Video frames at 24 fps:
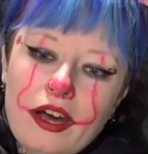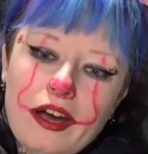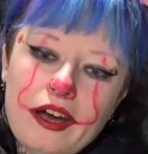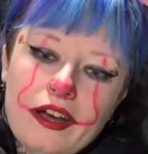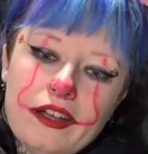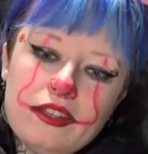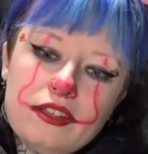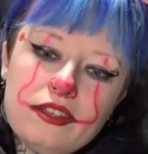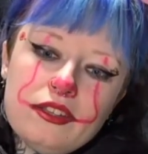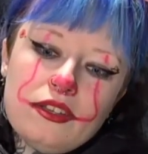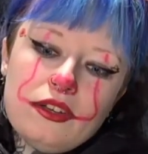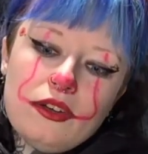
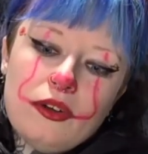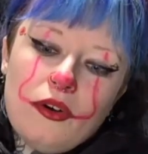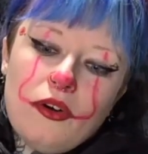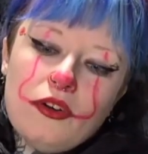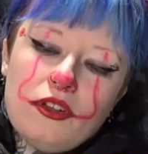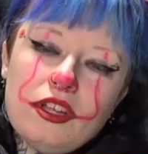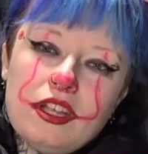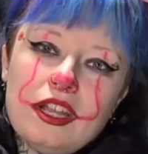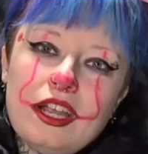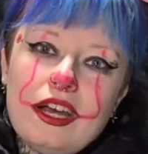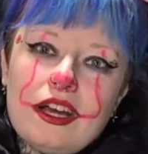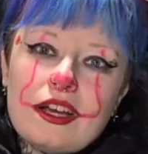and
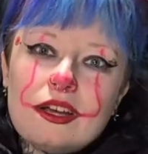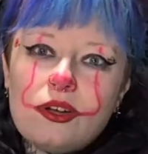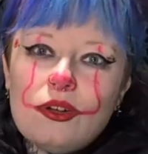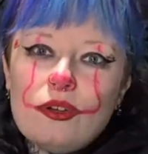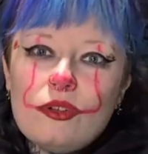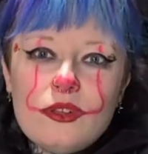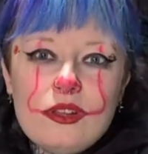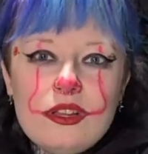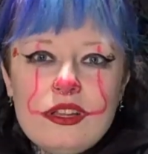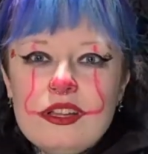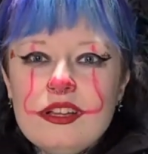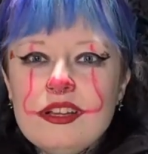on an
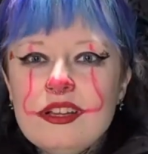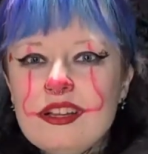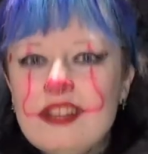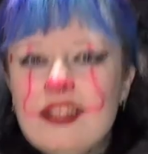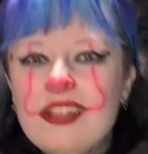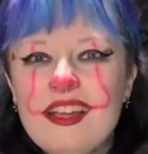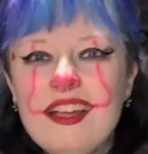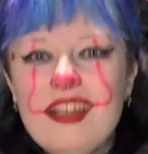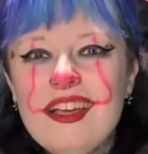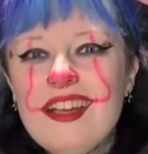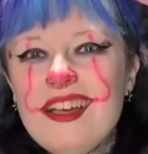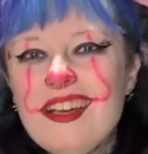angle,
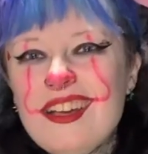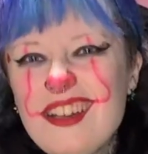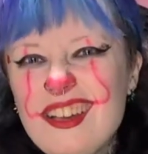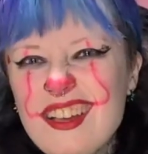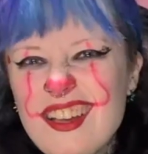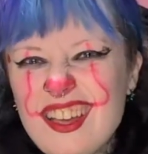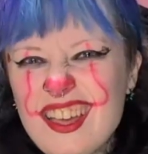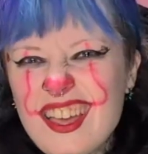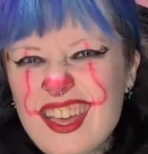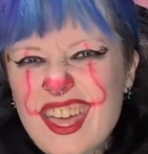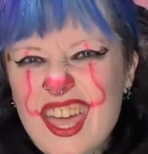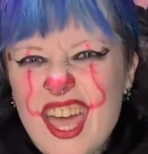
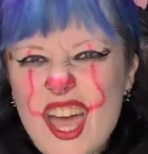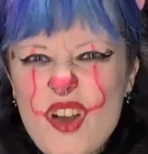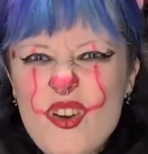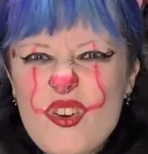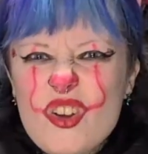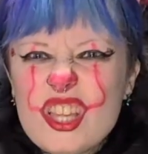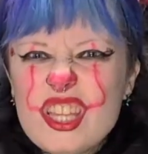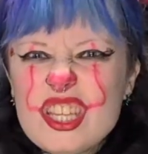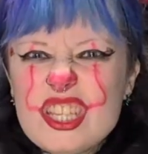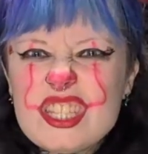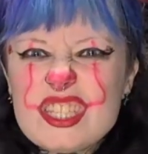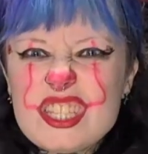
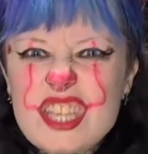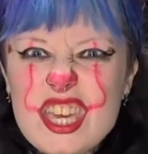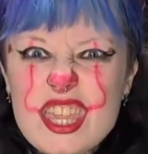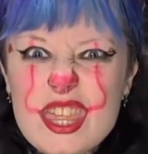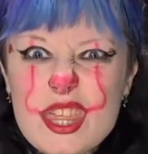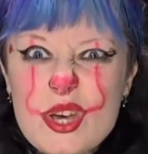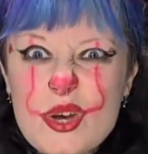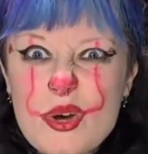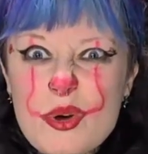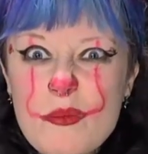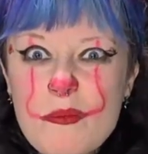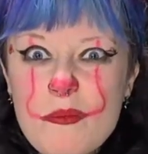can't really see
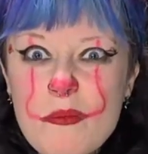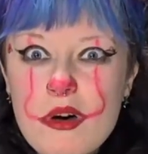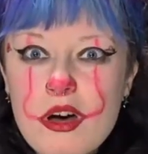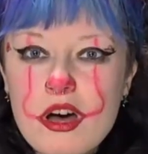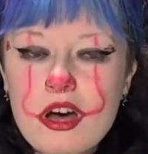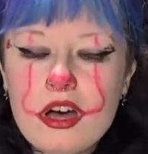them.